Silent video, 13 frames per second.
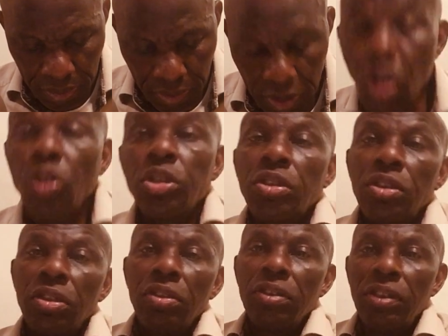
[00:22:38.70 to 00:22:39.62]
Note
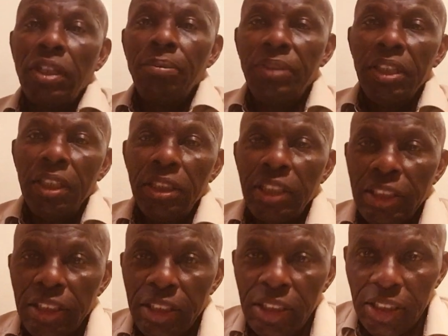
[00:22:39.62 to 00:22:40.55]
something in
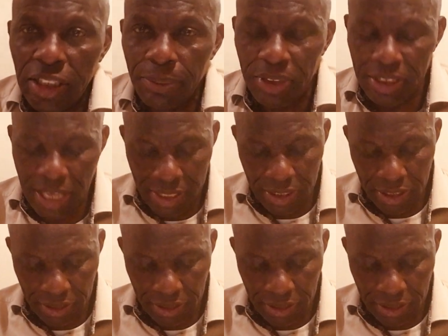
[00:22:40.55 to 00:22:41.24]
Genesis chapter 19.